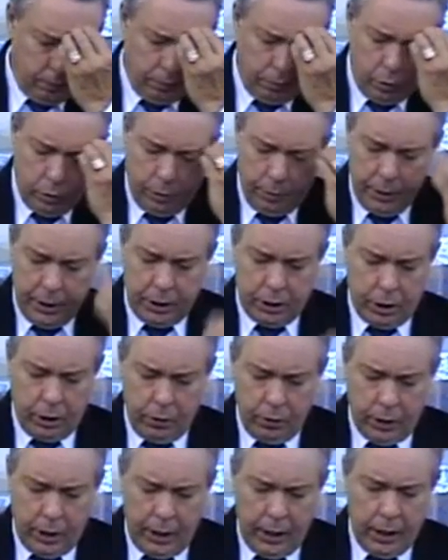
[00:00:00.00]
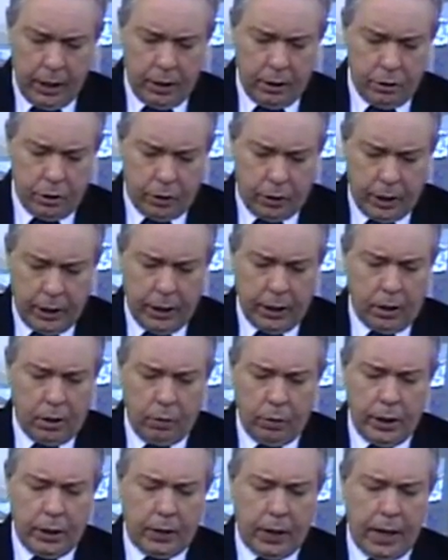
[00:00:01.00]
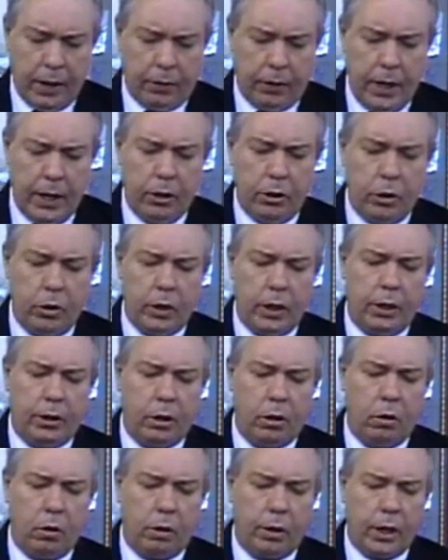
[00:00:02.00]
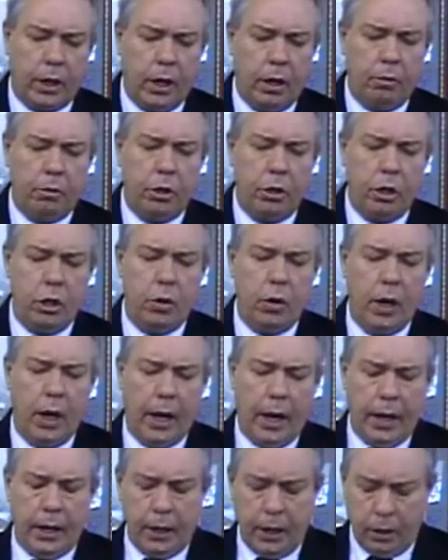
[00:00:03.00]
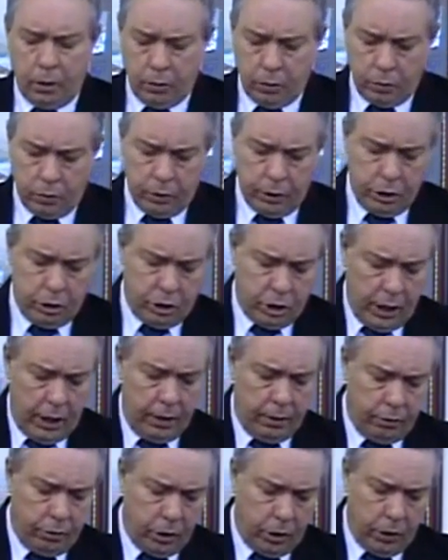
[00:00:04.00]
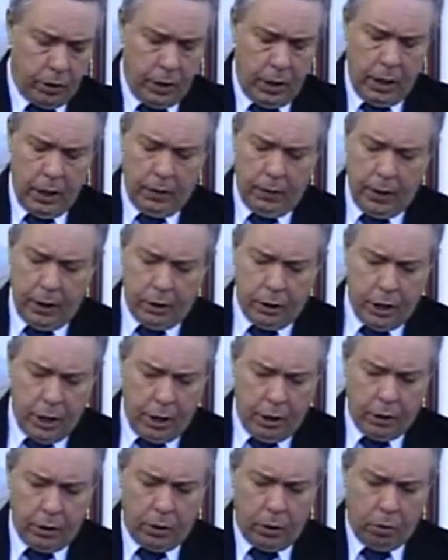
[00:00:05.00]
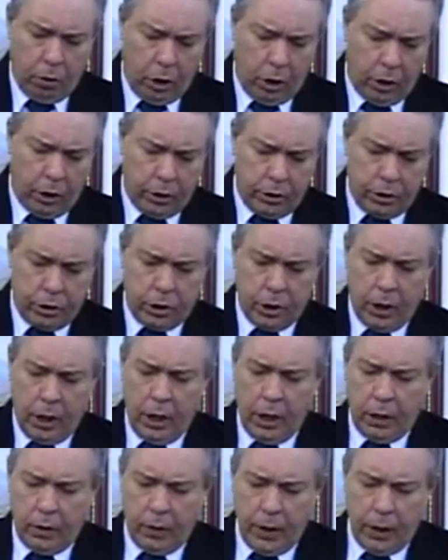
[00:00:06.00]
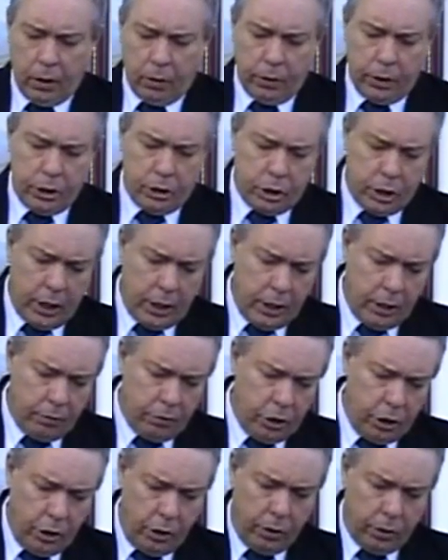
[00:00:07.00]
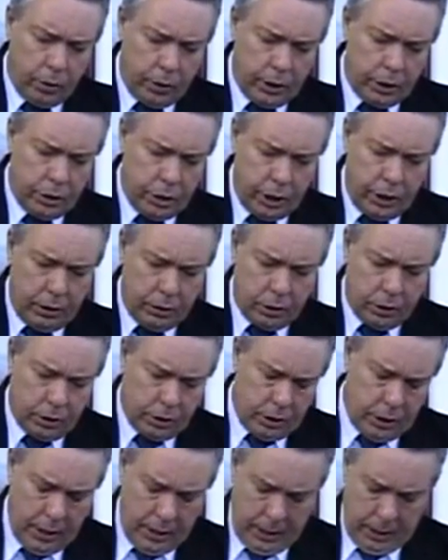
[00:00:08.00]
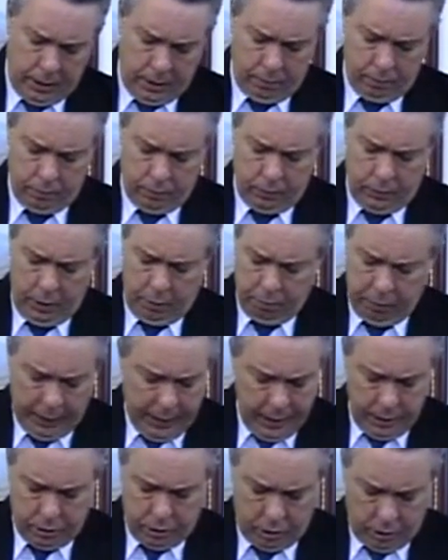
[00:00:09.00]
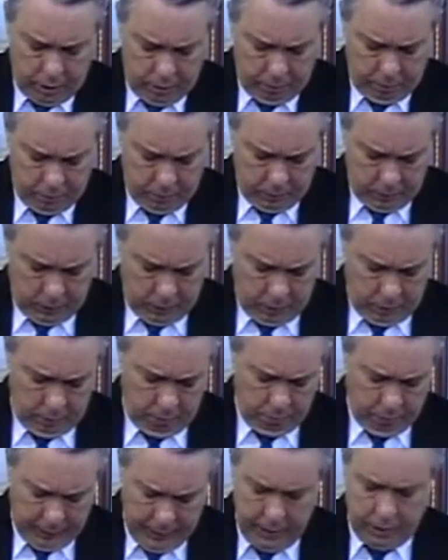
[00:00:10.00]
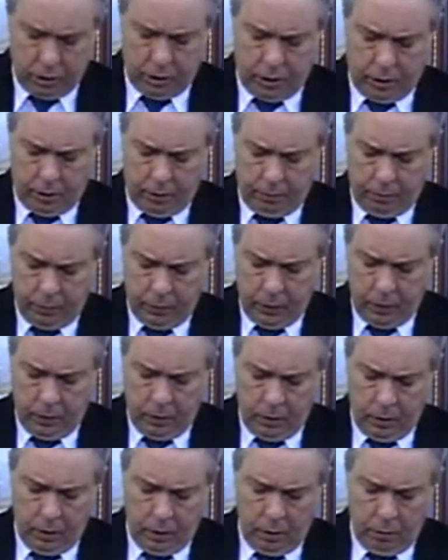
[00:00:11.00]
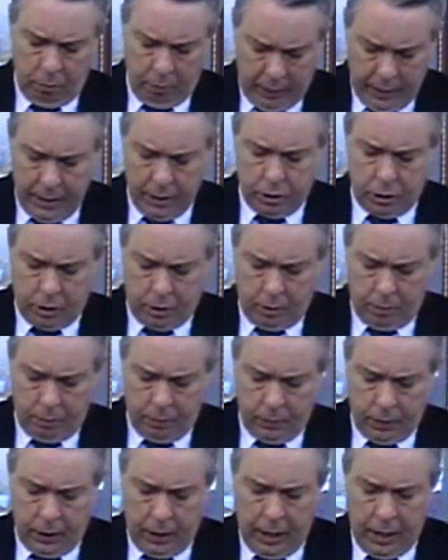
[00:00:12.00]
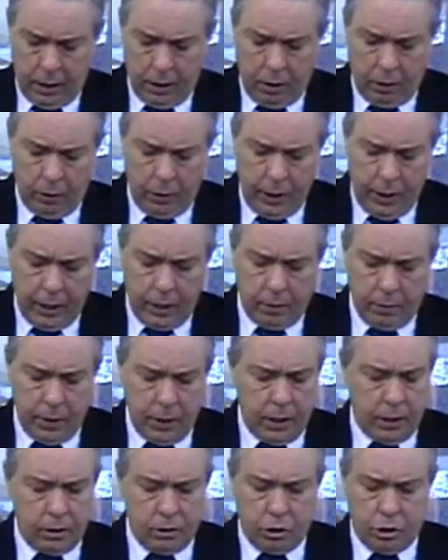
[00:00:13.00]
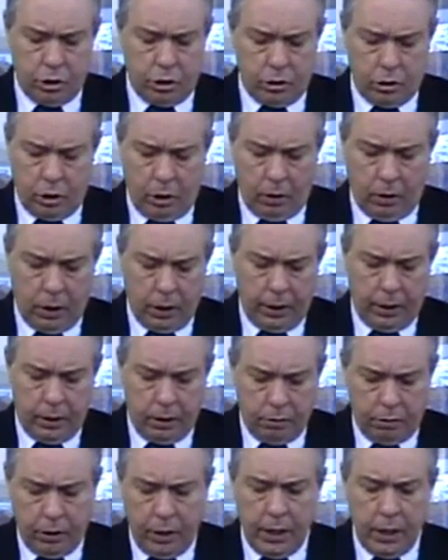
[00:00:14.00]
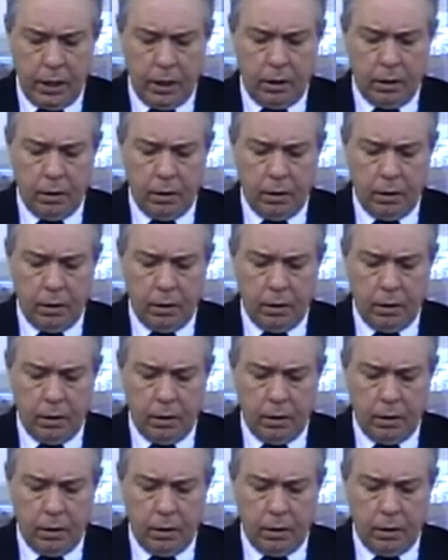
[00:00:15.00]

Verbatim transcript: will be tuned in and you're dealing with, I thank you that they're going to come to you and they'll receive you. They'll hear the words. They'll receive you in Jesus' name. Now bless them. Bless them. Bless them. And I know the enemy is certainly defeated.